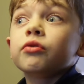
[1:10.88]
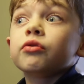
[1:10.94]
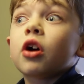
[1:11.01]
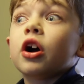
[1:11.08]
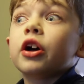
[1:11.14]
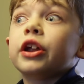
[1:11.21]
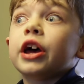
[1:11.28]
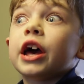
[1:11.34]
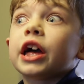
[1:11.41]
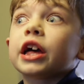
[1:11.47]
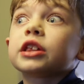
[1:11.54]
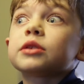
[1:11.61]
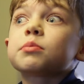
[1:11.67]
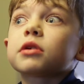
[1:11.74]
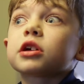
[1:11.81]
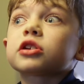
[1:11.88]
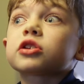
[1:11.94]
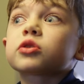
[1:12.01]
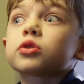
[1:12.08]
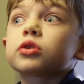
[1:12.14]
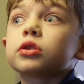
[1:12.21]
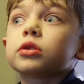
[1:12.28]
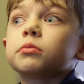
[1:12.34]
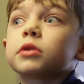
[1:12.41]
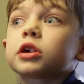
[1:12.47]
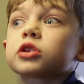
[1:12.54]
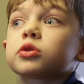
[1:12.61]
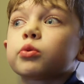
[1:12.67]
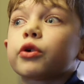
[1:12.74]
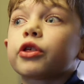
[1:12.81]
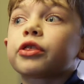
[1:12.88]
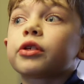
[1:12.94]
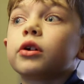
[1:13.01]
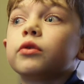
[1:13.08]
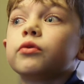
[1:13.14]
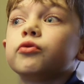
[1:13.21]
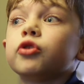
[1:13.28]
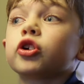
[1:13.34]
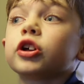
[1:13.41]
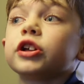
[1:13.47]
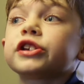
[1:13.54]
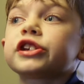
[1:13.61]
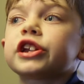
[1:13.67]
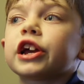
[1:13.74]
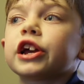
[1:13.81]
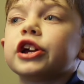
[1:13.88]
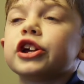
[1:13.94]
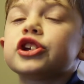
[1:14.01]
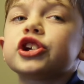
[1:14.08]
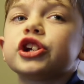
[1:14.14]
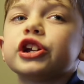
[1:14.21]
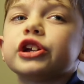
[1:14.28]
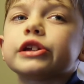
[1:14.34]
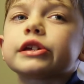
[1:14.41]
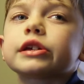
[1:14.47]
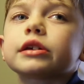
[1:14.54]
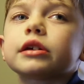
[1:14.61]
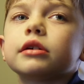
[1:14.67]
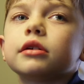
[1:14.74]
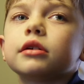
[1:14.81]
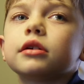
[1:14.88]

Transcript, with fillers: rotten eggs mixed, mixed with really stinky cheese.